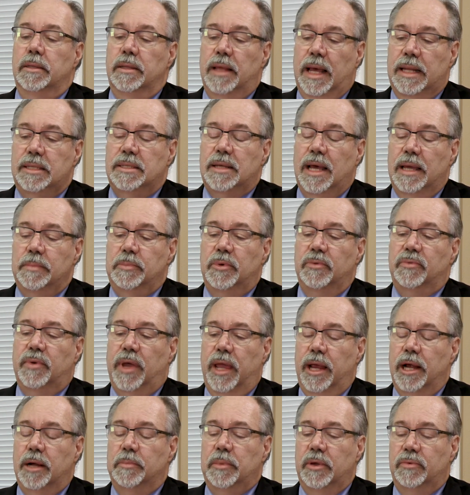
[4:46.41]
that type of
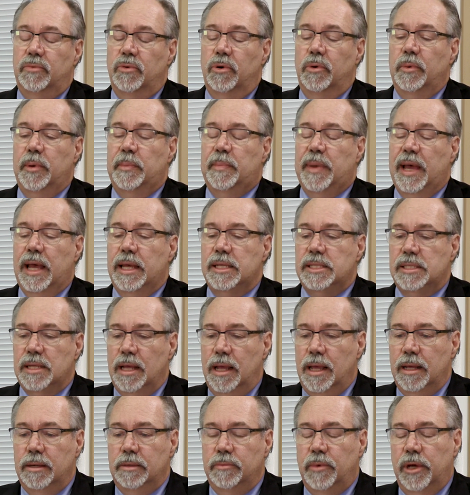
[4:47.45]
care before we pass
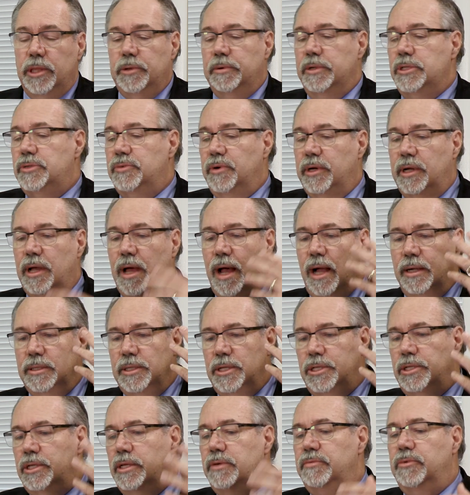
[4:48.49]
on, whether it's for
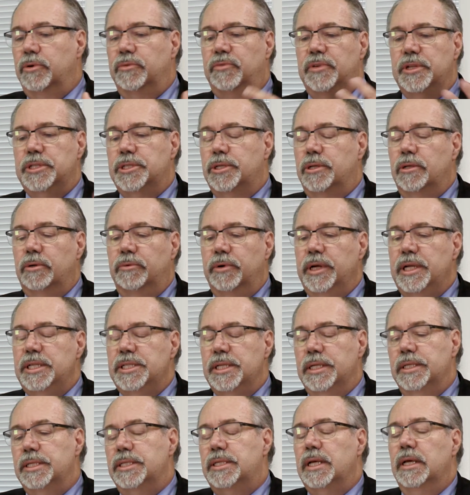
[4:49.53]
cognitive or physical
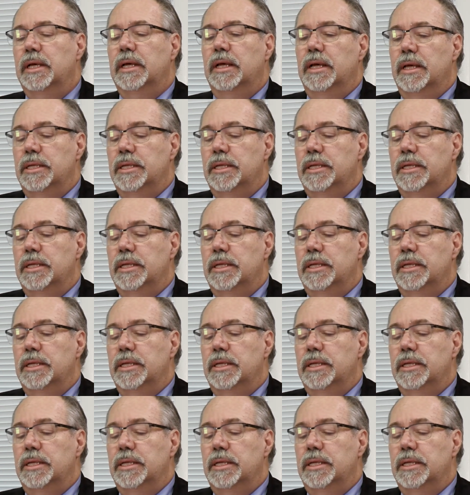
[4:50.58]
reasons.